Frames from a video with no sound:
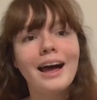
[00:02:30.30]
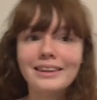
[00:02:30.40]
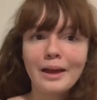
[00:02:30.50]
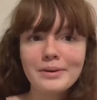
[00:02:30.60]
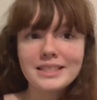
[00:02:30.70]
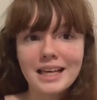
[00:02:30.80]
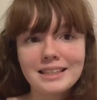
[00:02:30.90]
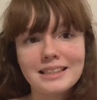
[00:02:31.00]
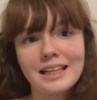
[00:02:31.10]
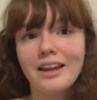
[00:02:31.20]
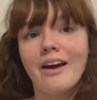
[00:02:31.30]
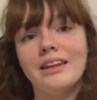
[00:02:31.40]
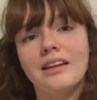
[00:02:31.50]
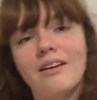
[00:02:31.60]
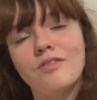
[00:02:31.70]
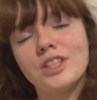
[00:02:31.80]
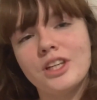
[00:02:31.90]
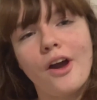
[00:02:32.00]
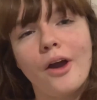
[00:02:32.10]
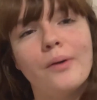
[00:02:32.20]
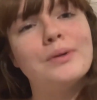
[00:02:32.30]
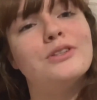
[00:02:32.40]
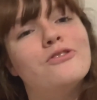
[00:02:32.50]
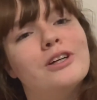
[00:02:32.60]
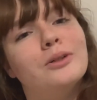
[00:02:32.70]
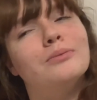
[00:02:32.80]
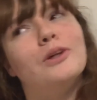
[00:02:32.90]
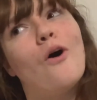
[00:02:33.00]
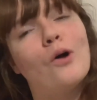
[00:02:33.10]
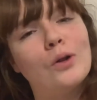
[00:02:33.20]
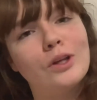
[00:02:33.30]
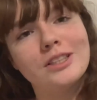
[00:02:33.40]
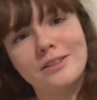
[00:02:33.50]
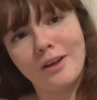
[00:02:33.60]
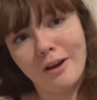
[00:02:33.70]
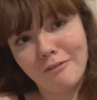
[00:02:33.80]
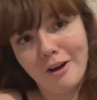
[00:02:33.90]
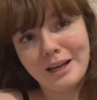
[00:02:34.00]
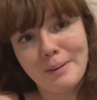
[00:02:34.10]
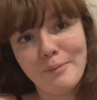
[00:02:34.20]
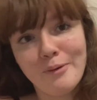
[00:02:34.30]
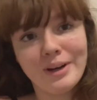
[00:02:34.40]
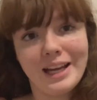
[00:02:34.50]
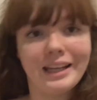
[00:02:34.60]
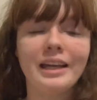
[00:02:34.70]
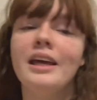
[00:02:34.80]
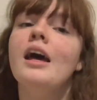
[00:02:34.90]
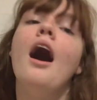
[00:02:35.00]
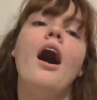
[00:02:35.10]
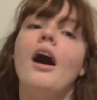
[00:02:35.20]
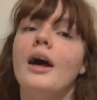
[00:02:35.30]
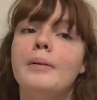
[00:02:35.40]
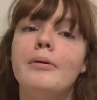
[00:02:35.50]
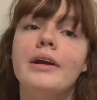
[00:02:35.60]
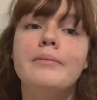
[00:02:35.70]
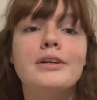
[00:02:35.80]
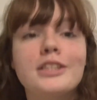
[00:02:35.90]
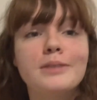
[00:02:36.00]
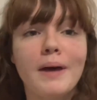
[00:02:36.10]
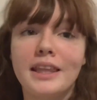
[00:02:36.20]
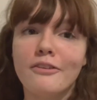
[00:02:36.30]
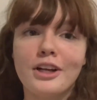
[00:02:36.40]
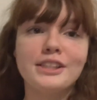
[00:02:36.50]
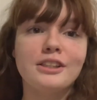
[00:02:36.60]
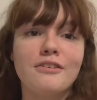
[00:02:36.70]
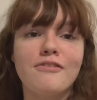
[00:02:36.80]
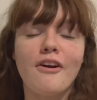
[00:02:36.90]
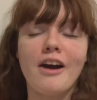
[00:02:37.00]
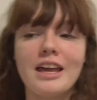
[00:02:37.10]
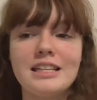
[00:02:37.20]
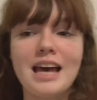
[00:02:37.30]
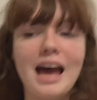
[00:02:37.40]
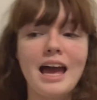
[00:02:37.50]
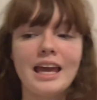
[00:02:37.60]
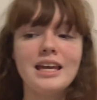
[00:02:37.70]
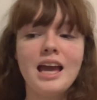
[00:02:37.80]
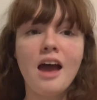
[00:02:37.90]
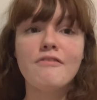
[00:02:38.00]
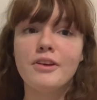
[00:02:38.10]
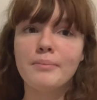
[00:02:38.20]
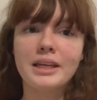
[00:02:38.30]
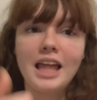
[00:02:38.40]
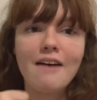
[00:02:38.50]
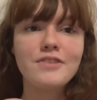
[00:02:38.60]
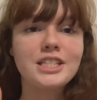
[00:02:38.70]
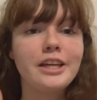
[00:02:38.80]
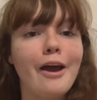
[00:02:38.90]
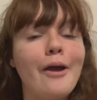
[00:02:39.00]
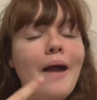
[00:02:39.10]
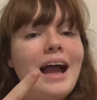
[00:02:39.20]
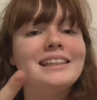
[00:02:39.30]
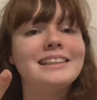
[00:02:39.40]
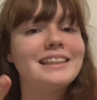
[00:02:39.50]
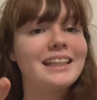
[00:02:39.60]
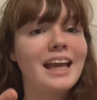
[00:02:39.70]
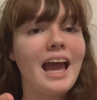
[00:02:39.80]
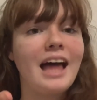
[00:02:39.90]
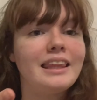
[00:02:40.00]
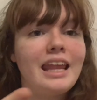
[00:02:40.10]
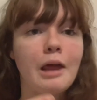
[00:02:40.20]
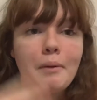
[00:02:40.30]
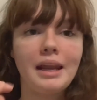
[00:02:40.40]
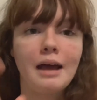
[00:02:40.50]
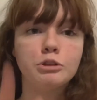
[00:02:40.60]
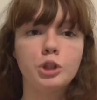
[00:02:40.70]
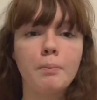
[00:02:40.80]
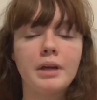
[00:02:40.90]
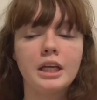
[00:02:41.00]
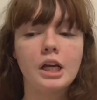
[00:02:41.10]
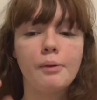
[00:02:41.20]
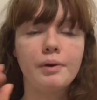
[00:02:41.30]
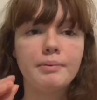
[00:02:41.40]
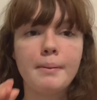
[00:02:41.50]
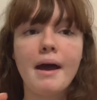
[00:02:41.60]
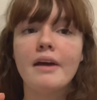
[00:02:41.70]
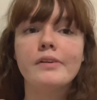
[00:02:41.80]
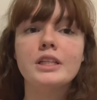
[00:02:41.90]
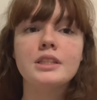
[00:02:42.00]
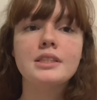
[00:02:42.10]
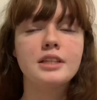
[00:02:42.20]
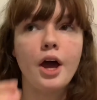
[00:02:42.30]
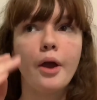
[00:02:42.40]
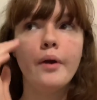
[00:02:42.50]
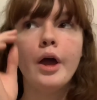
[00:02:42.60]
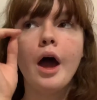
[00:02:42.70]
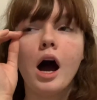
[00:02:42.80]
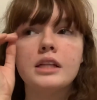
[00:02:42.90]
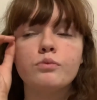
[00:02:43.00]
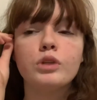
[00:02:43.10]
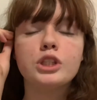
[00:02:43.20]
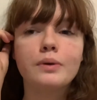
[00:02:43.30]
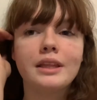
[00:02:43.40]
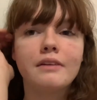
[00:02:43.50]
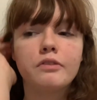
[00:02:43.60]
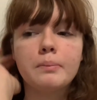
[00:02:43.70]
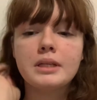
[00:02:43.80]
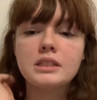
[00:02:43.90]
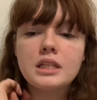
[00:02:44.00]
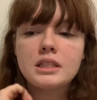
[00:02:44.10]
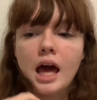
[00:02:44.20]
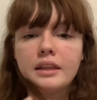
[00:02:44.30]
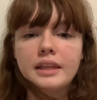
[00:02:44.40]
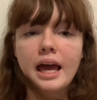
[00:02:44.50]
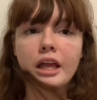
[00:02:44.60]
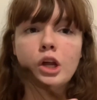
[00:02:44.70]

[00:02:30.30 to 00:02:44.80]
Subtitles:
now it's Saturday night and that video was filmed on Friday morning. I pretty much spent the rest of the Friday filming that video, editing it, and then I went out shopping with my parents, so I didn't really do anything for the business. And then